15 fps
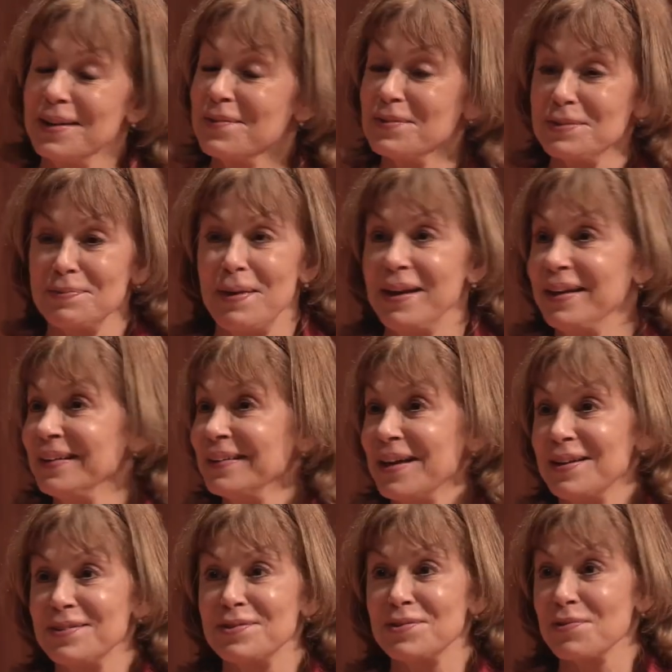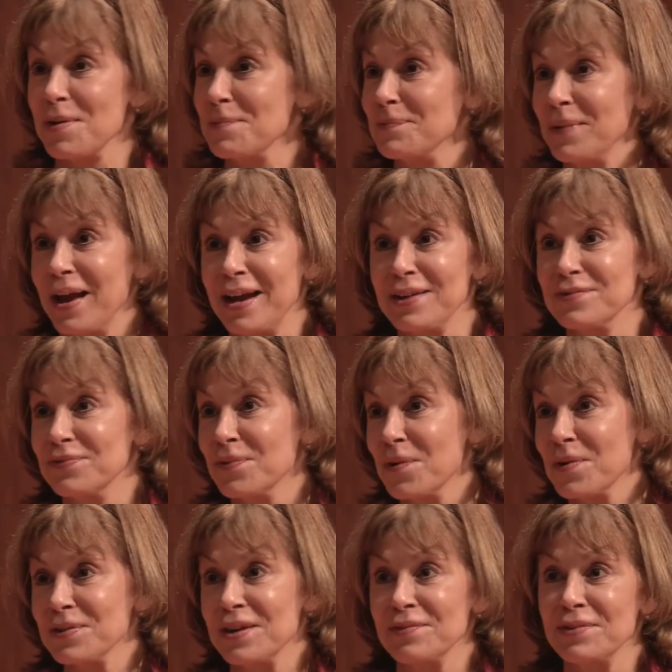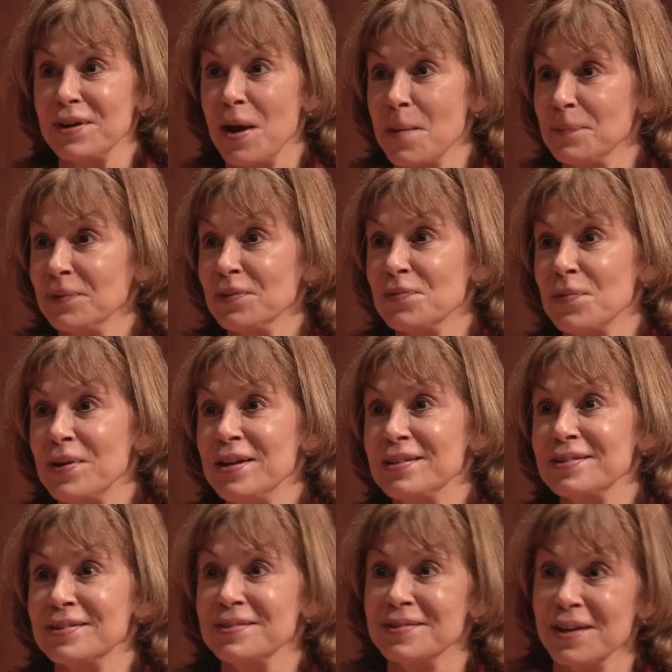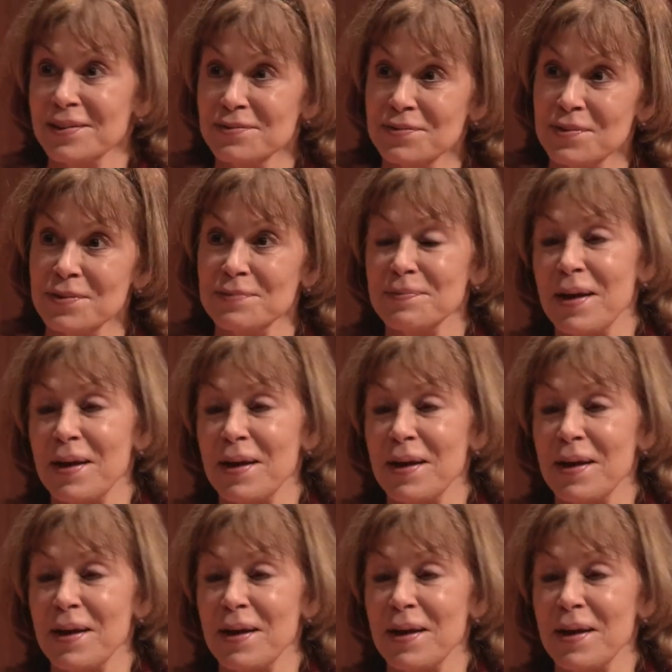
I was making that trip back and forth every couple of weeks to Denver and